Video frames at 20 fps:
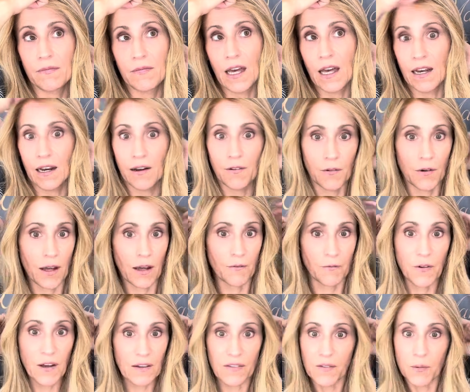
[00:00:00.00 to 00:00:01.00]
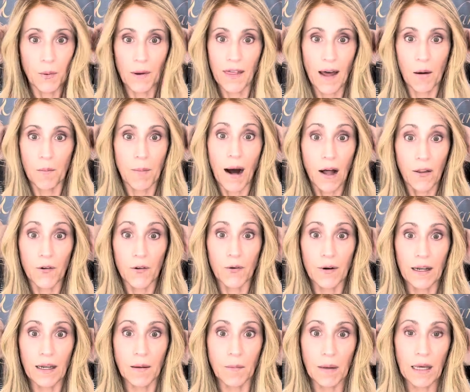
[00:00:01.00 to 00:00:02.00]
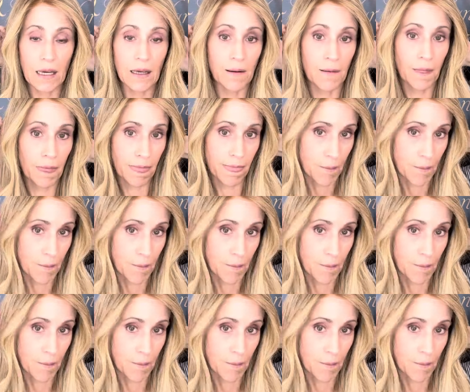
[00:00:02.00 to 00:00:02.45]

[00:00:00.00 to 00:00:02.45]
and it, it fits without bothering me.